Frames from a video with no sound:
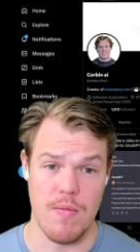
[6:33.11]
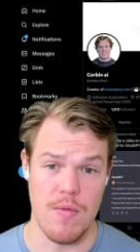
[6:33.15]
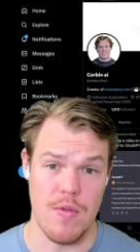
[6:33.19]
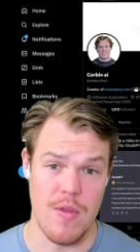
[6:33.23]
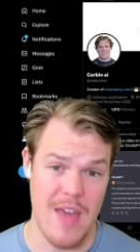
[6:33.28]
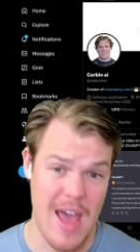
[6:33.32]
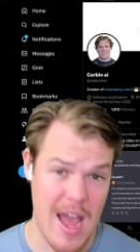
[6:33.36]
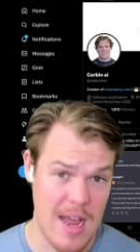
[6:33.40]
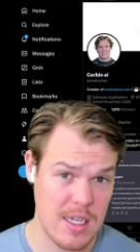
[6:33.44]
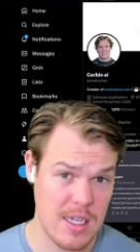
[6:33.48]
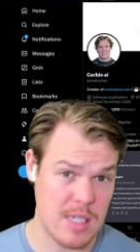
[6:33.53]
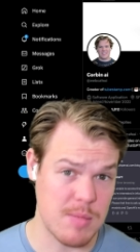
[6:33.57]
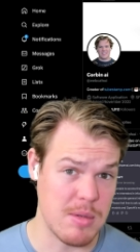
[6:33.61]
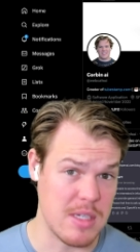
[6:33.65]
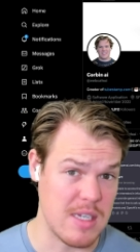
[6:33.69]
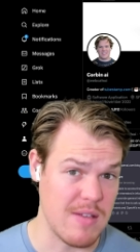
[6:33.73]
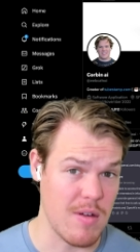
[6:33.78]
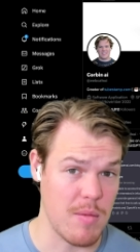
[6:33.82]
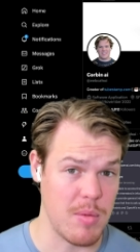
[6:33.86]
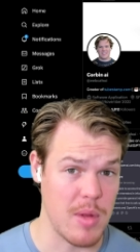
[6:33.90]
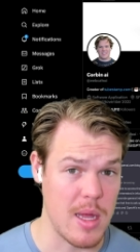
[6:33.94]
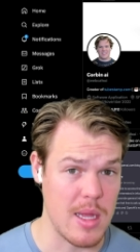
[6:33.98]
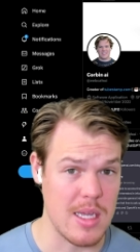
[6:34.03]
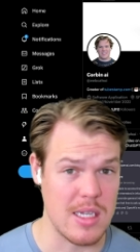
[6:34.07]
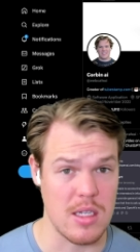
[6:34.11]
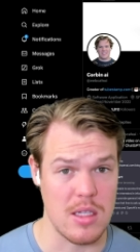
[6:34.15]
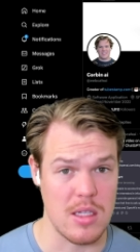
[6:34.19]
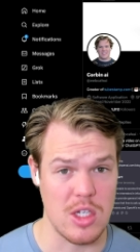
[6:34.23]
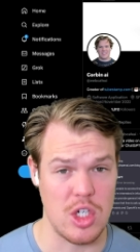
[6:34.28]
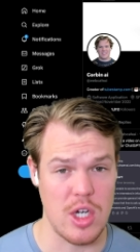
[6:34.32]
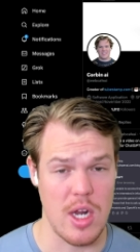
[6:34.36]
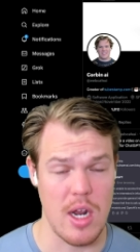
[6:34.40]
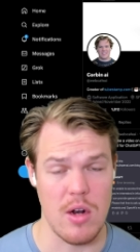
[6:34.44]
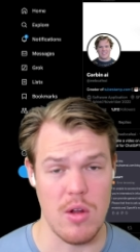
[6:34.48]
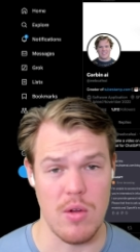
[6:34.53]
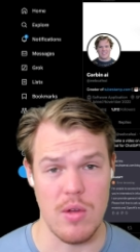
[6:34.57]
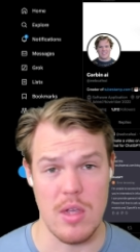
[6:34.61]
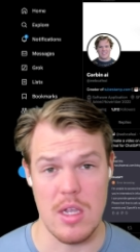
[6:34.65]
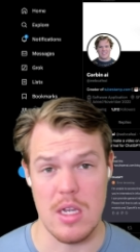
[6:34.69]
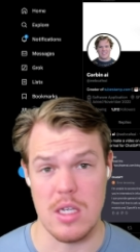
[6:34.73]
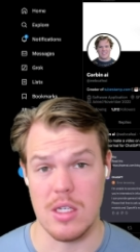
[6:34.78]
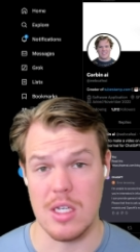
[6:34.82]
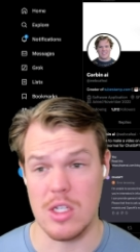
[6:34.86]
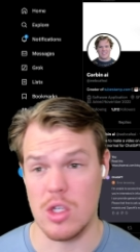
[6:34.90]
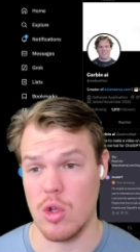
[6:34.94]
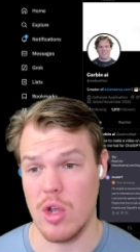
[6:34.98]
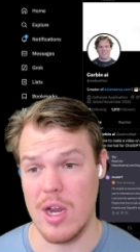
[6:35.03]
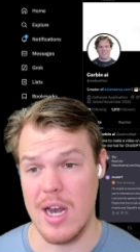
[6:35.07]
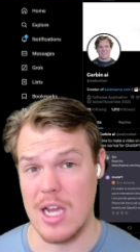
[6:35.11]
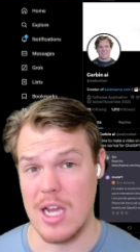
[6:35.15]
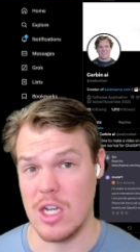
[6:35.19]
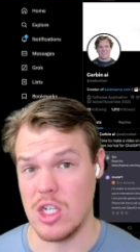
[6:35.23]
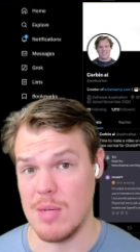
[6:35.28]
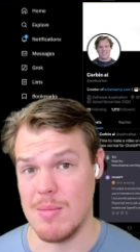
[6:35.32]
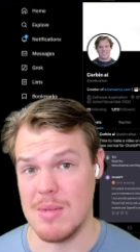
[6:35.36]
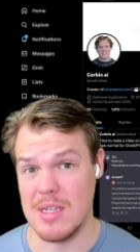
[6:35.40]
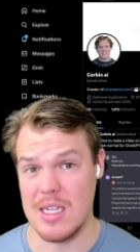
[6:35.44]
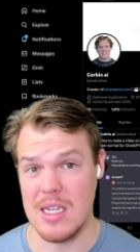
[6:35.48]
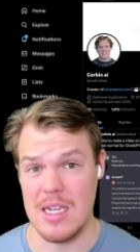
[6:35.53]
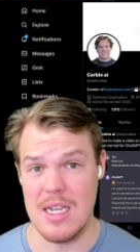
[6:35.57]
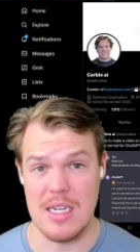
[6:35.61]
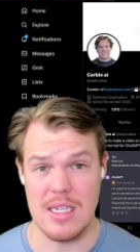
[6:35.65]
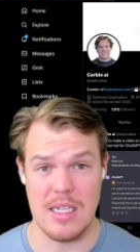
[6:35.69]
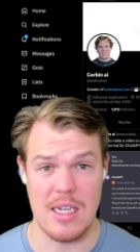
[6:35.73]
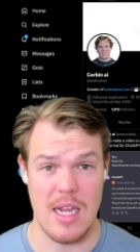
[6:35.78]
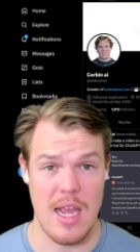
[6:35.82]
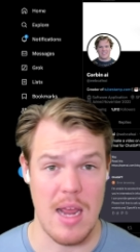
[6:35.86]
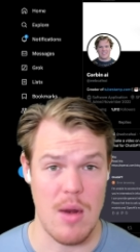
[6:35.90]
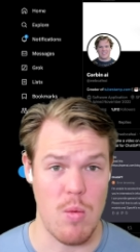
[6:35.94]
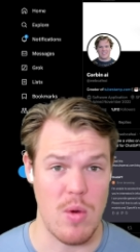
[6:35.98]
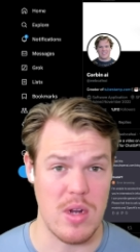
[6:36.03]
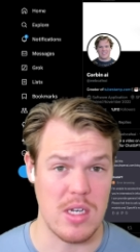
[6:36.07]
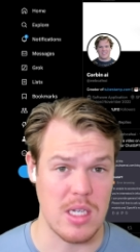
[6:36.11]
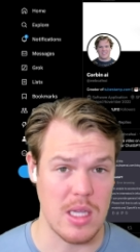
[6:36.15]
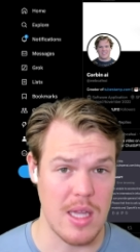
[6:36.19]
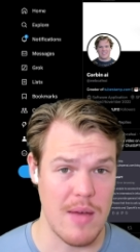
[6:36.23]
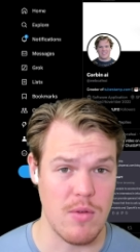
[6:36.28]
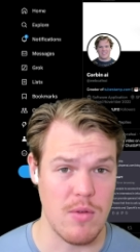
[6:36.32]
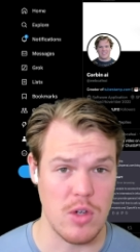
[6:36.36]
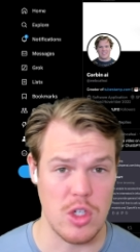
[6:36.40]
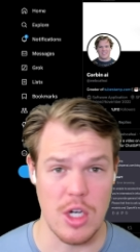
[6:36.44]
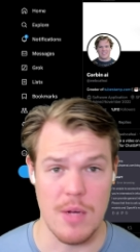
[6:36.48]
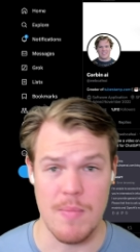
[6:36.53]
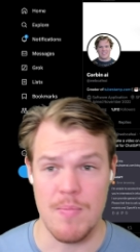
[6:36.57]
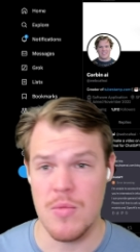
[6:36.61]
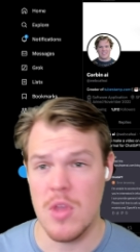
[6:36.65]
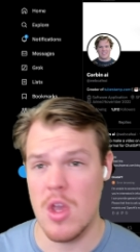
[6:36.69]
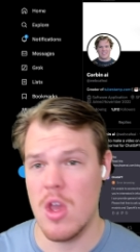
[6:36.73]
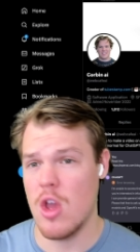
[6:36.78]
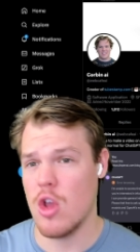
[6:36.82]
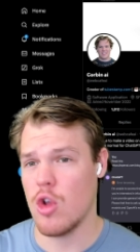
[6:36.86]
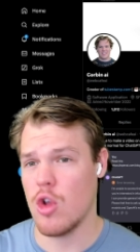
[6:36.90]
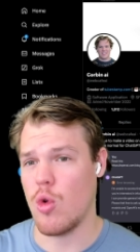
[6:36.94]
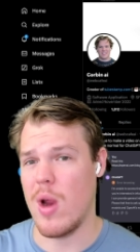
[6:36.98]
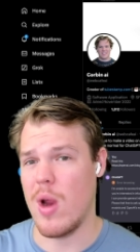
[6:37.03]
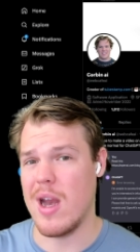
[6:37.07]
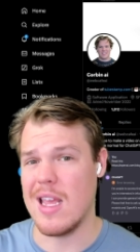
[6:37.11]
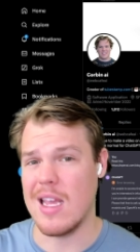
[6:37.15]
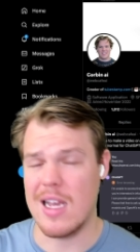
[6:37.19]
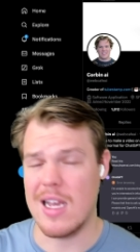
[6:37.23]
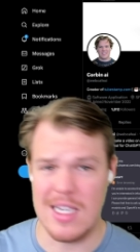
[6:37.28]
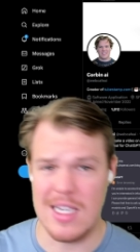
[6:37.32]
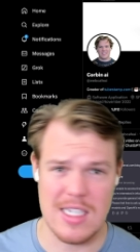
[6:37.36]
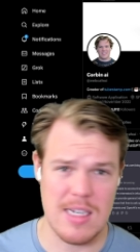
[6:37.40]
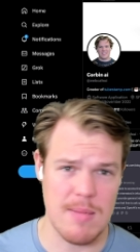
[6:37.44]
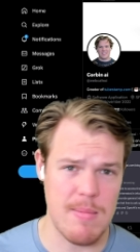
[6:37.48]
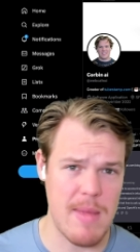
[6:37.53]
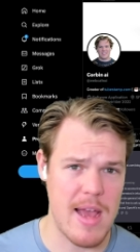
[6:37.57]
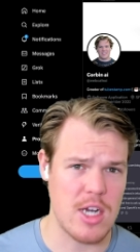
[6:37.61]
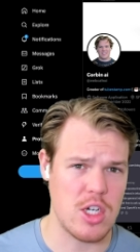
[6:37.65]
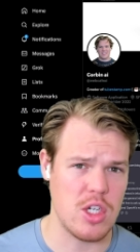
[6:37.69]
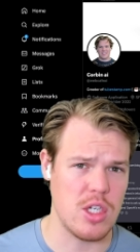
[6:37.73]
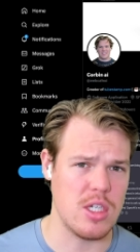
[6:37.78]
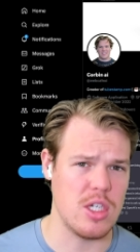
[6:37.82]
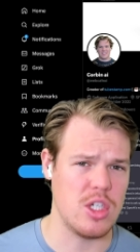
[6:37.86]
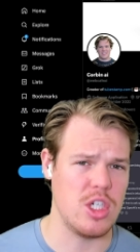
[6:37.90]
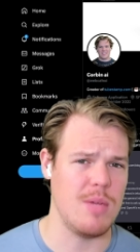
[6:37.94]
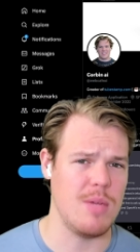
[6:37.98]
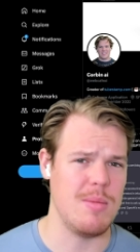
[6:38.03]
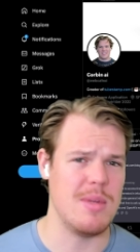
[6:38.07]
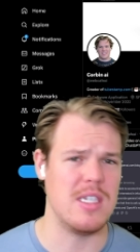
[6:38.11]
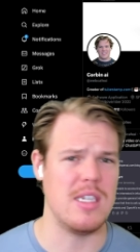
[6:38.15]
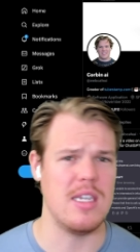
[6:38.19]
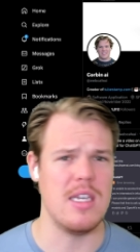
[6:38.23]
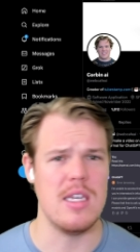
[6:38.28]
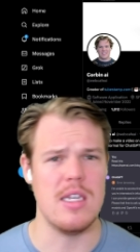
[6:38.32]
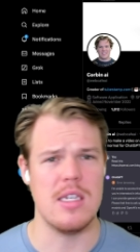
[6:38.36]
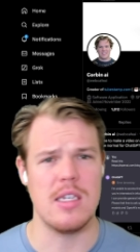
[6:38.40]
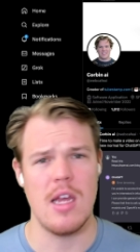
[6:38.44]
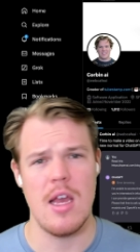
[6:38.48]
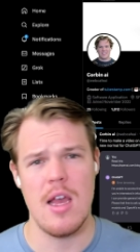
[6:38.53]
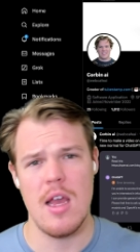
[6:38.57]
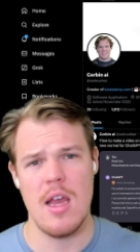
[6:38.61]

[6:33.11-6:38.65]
that specific playlist on this channel is just looking at GPTs and ways to leverage it, creating custom actions to GPTs,